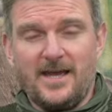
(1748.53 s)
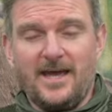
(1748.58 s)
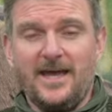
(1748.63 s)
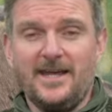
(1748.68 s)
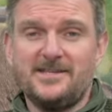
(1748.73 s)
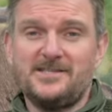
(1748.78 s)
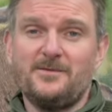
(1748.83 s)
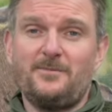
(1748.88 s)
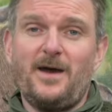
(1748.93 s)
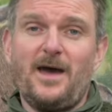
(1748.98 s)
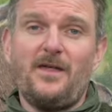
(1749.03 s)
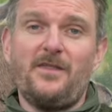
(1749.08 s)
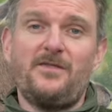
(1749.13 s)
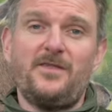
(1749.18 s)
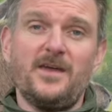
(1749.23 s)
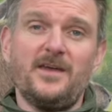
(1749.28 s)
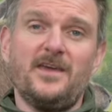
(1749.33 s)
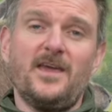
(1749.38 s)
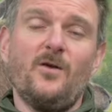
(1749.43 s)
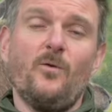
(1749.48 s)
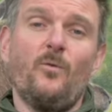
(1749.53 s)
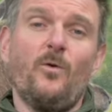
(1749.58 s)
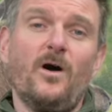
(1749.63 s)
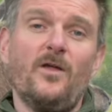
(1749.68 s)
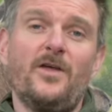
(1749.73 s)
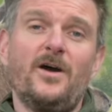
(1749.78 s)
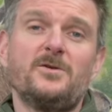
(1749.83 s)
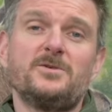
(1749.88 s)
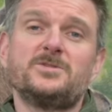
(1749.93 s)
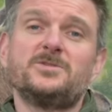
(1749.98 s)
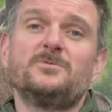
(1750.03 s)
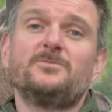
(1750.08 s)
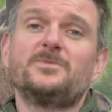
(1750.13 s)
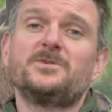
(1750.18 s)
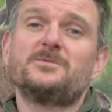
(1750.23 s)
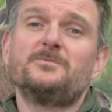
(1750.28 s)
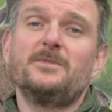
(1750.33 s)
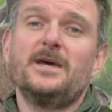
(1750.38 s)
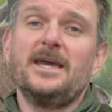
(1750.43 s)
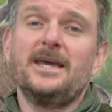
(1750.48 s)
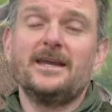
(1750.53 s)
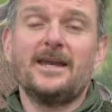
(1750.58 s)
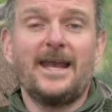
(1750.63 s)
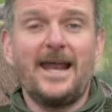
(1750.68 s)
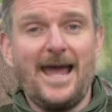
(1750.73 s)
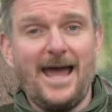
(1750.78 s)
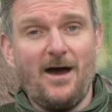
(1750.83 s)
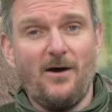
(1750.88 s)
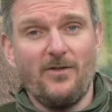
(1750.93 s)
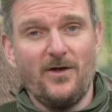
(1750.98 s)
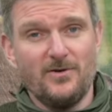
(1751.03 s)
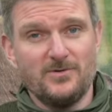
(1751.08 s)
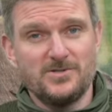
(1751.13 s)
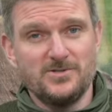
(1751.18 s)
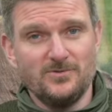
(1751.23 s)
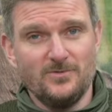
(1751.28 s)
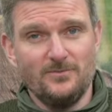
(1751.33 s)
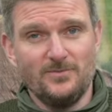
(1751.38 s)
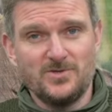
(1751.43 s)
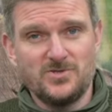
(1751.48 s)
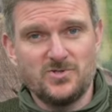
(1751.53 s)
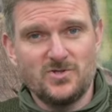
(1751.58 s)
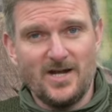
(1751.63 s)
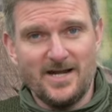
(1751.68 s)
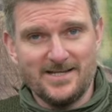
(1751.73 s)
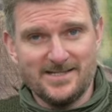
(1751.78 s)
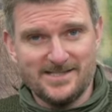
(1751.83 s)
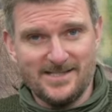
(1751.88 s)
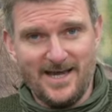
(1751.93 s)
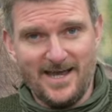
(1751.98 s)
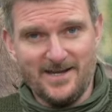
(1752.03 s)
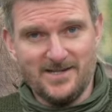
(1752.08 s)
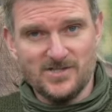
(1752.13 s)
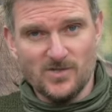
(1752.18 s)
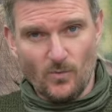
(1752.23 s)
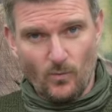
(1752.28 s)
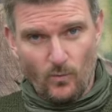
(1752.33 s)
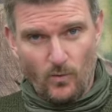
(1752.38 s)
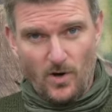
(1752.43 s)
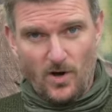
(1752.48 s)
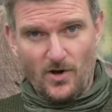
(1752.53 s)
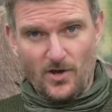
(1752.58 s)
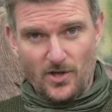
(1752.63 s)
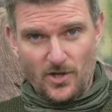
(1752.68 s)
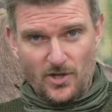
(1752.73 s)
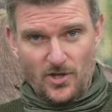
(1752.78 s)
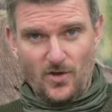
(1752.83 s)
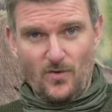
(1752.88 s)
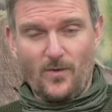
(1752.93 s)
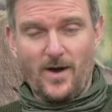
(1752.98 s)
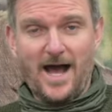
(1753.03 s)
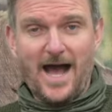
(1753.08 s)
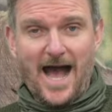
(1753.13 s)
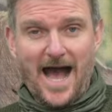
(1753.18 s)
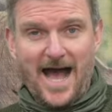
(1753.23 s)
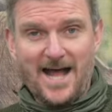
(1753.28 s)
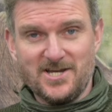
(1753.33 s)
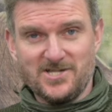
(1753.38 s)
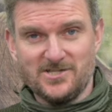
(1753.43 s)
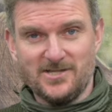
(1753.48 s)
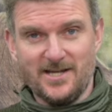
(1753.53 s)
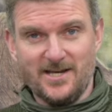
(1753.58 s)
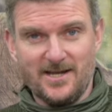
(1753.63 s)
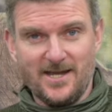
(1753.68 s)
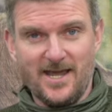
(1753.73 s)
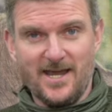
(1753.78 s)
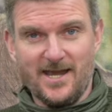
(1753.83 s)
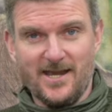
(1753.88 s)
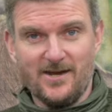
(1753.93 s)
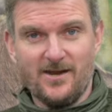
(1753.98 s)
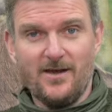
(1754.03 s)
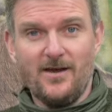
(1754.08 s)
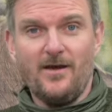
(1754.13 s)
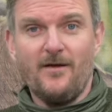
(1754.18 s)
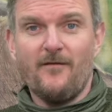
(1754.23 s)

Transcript: it's about thinking what those numbers mean and how those numbers translate to what you actually need